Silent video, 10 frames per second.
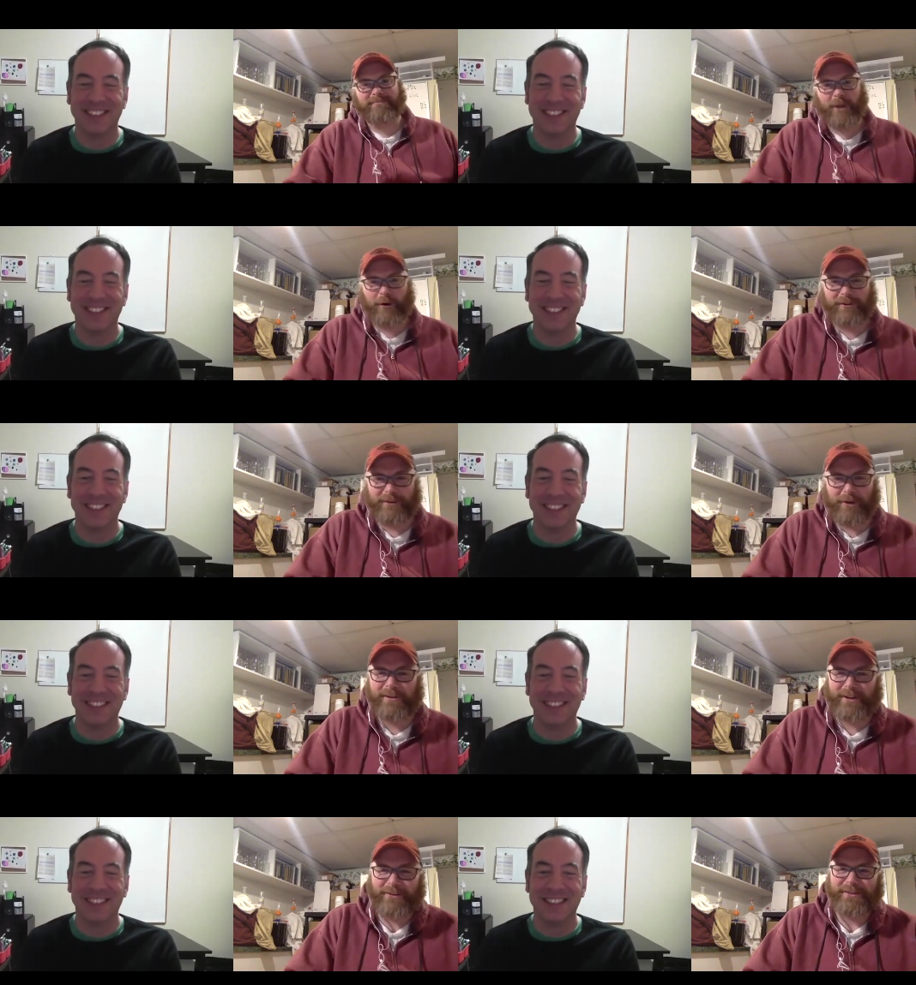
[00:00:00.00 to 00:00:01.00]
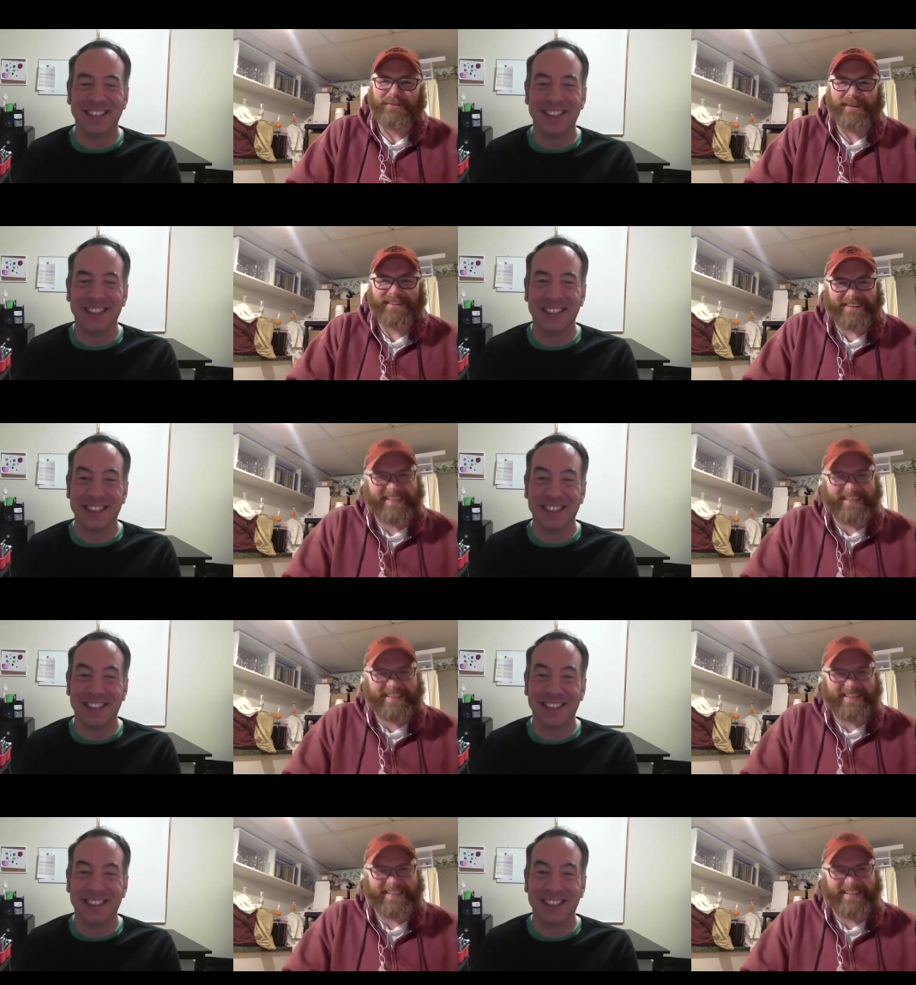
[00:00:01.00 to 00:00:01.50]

Speaker 1: no video this week.